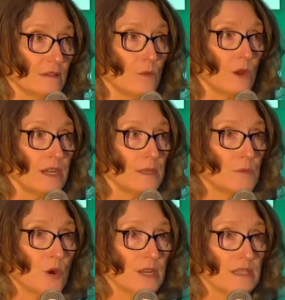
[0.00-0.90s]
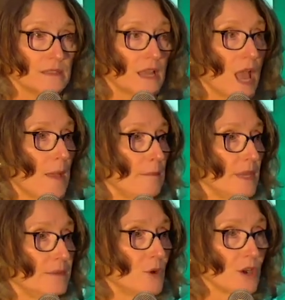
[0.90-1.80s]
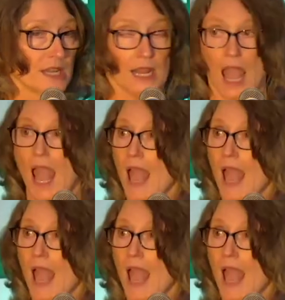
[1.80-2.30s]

one in the morning, mid morning,